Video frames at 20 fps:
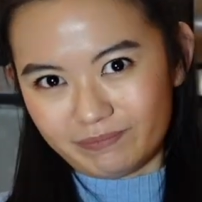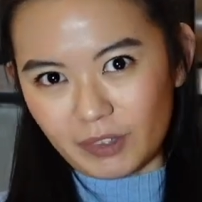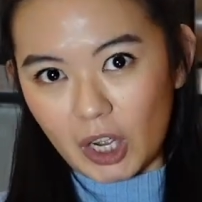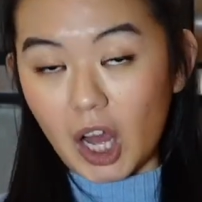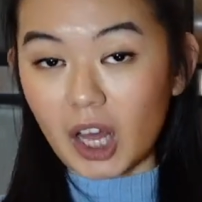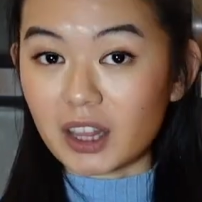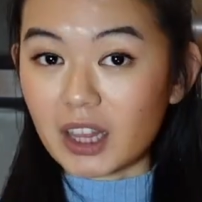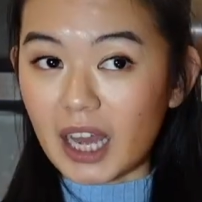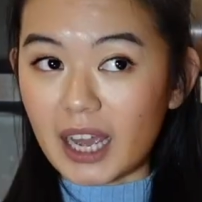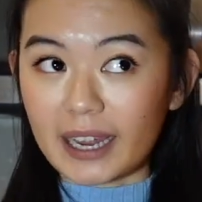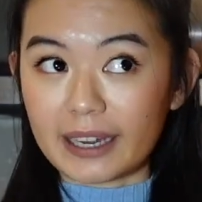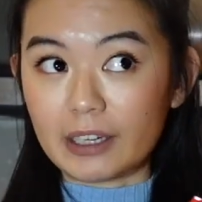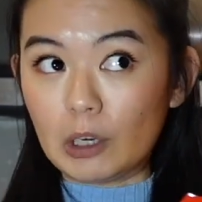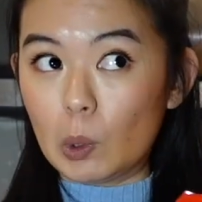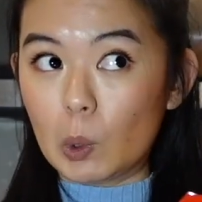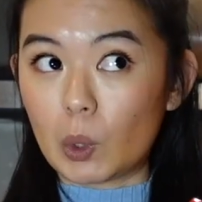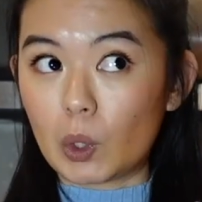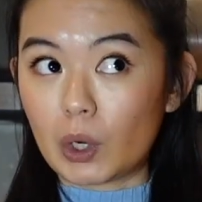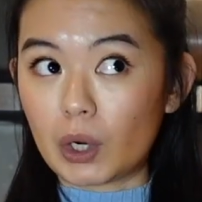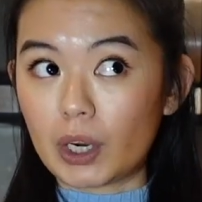online
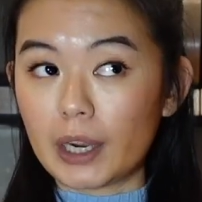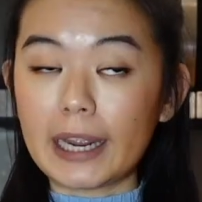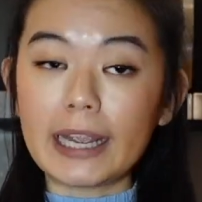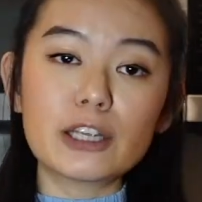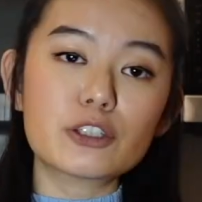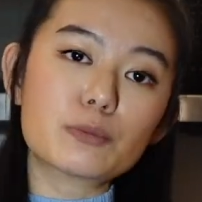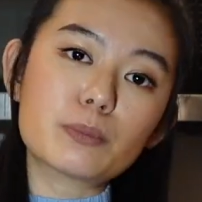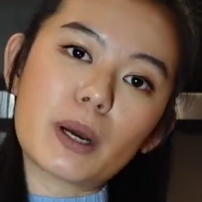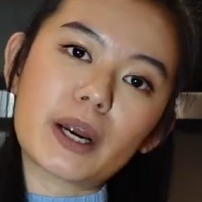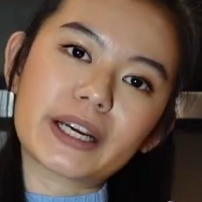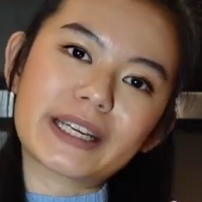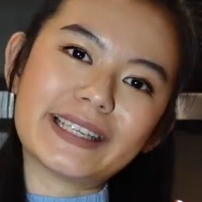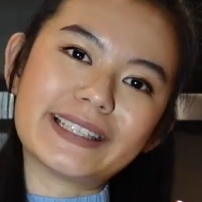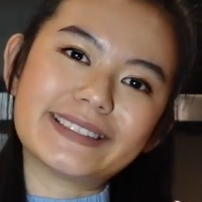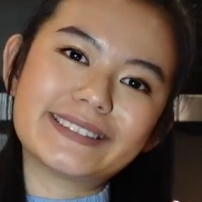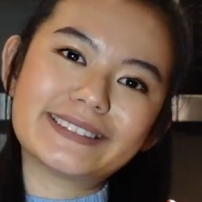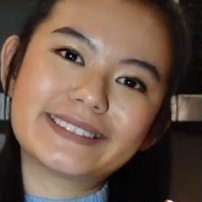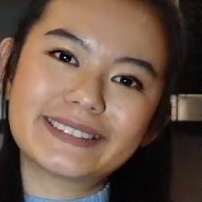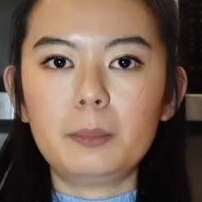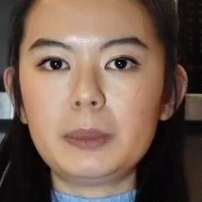or Asian market.
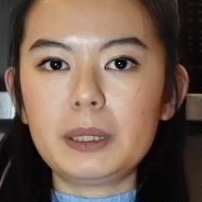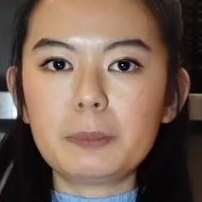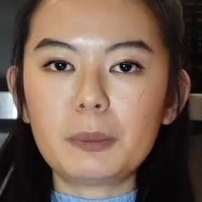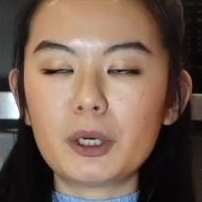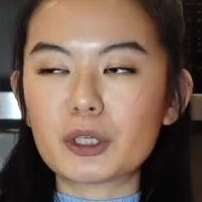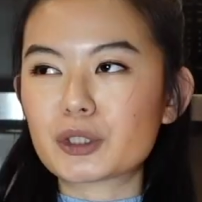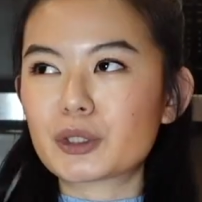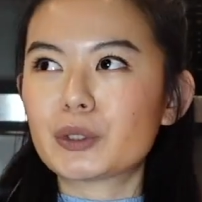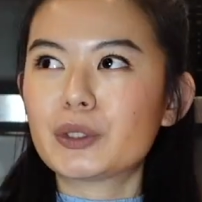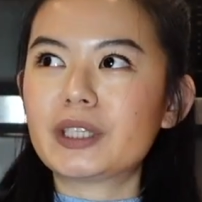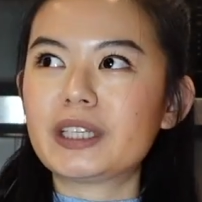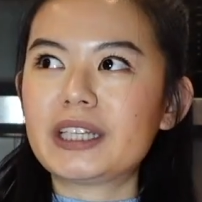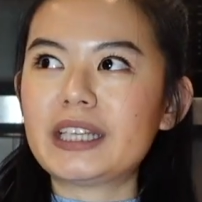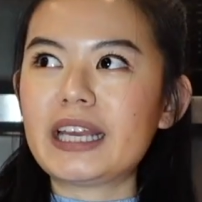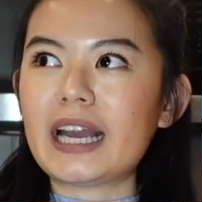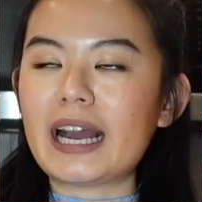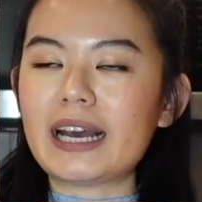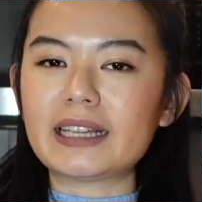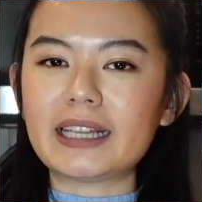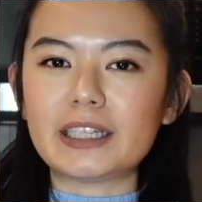Me personally,
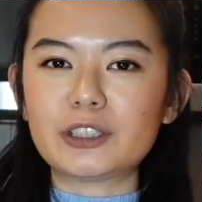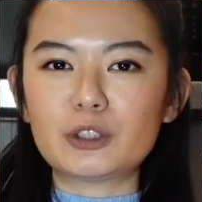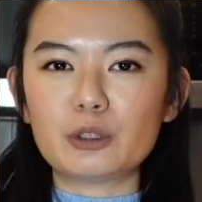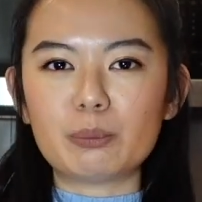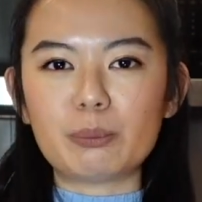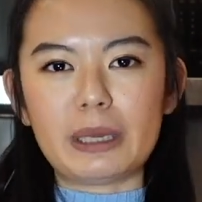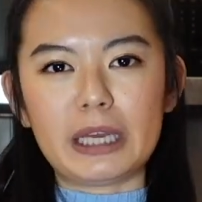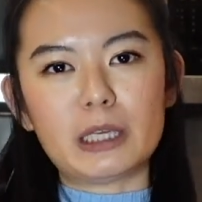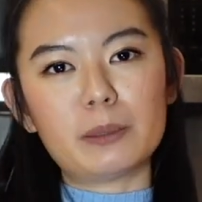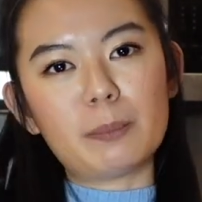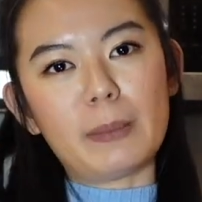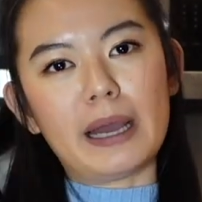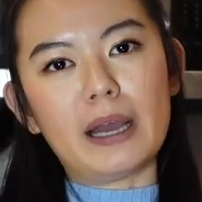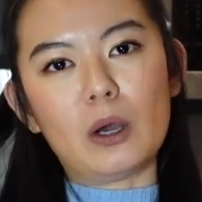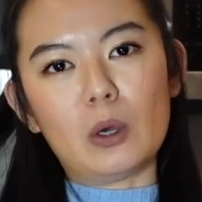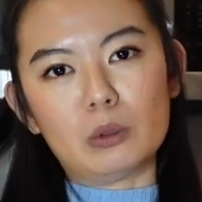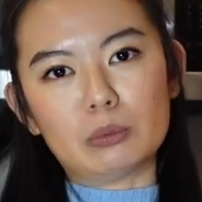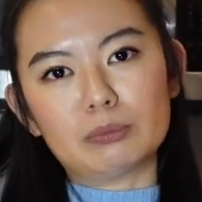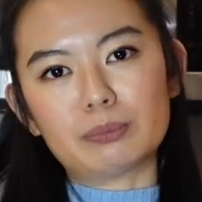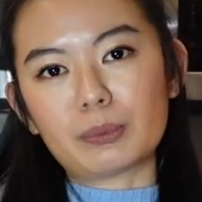I like to make my
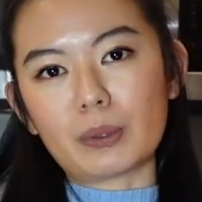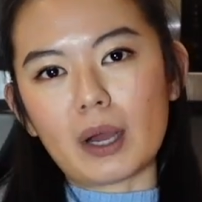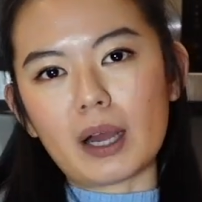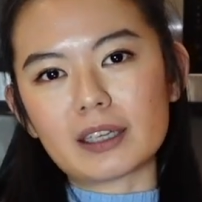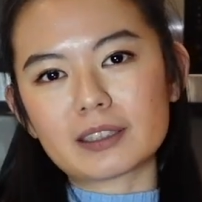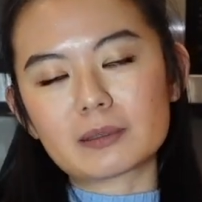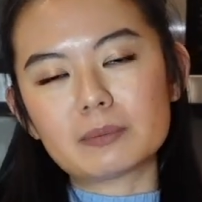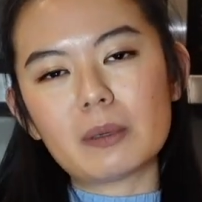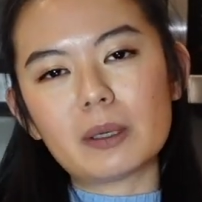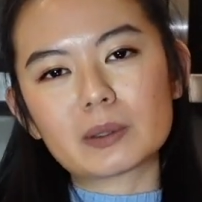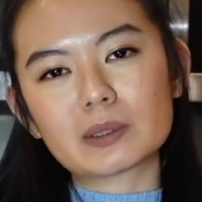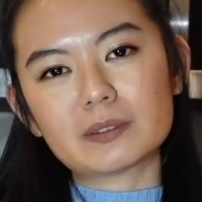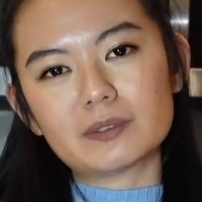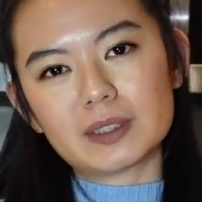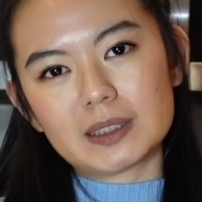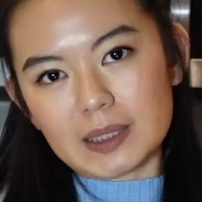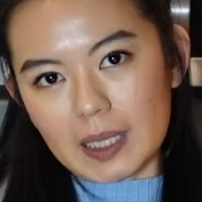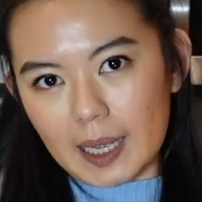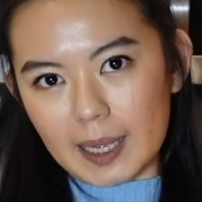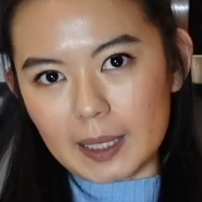own broth most of
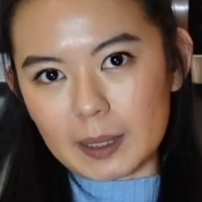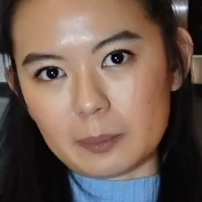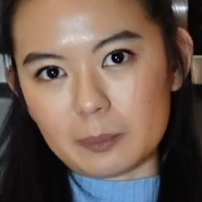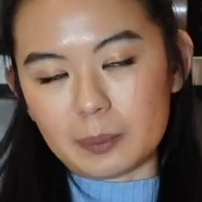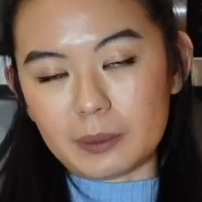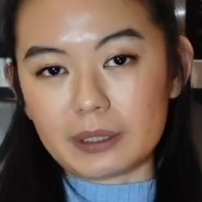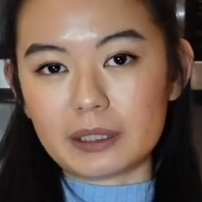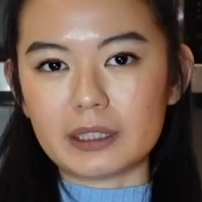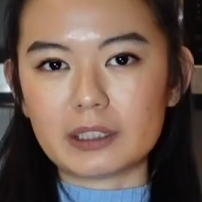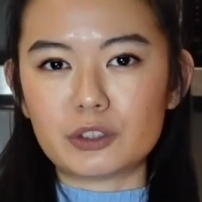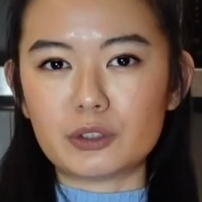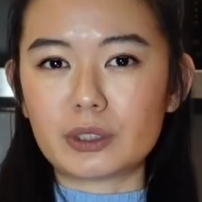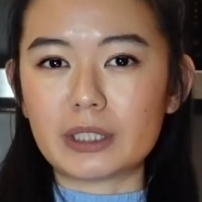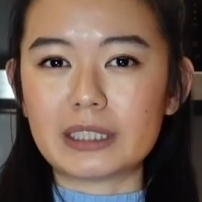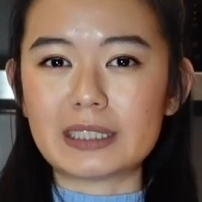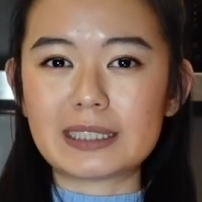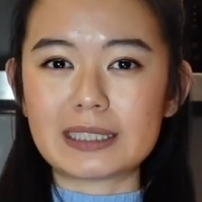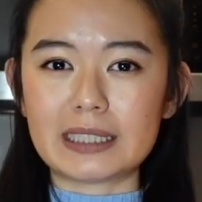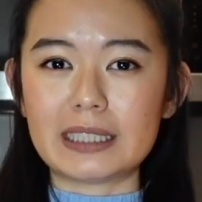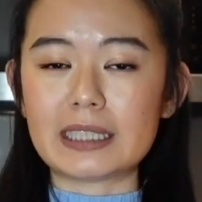the time because you
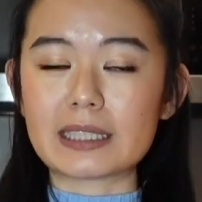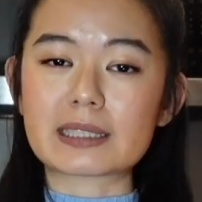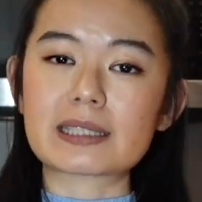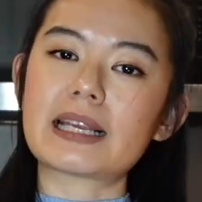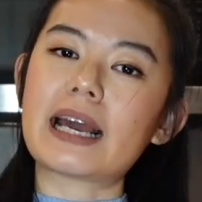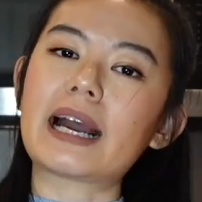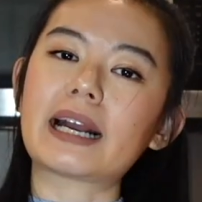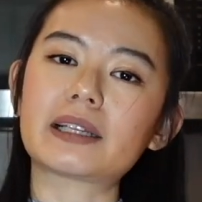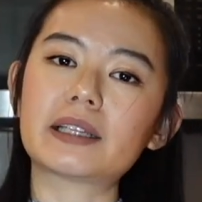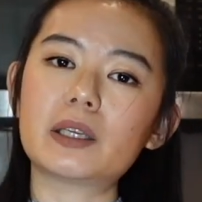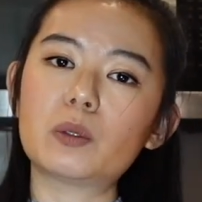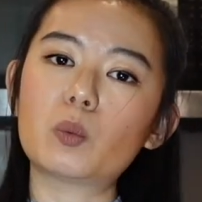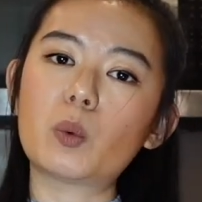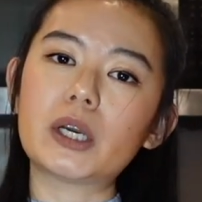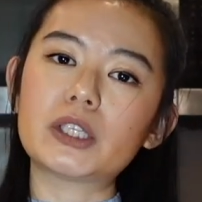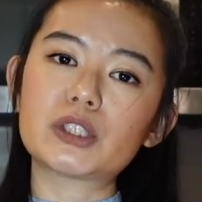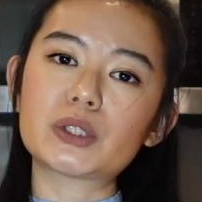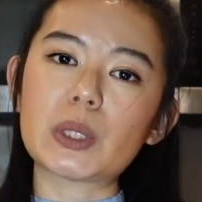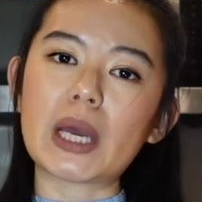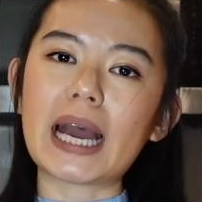can see exactly
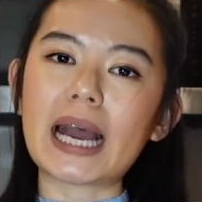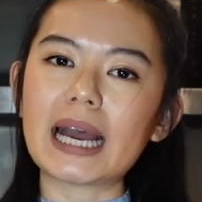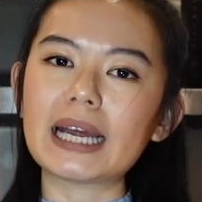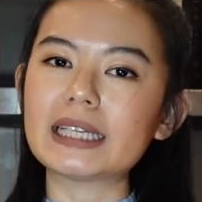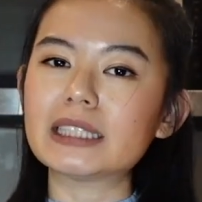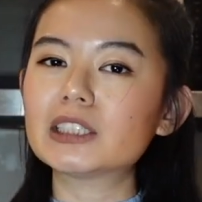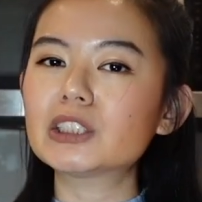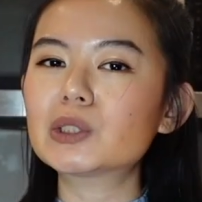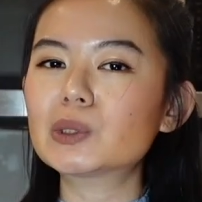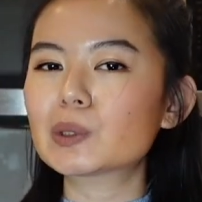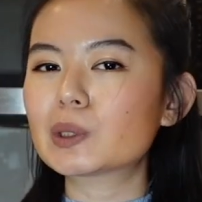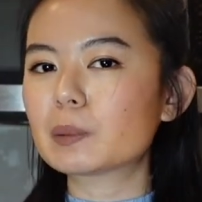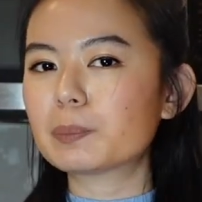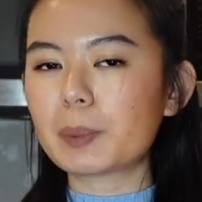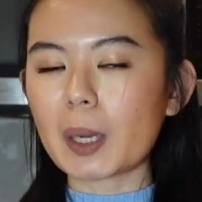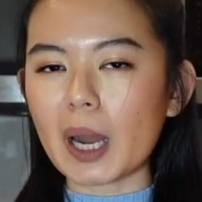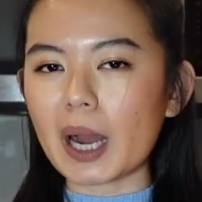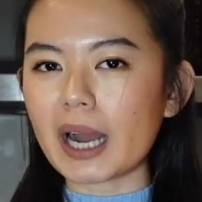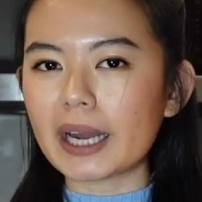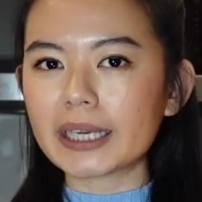what you add into the
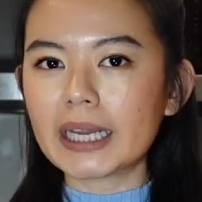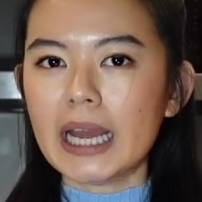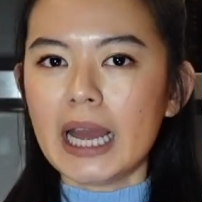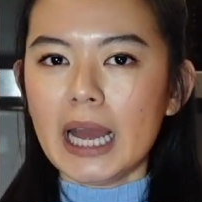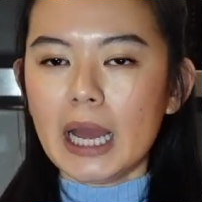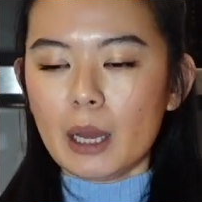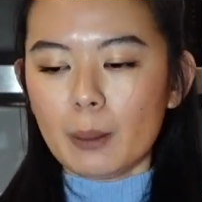pot,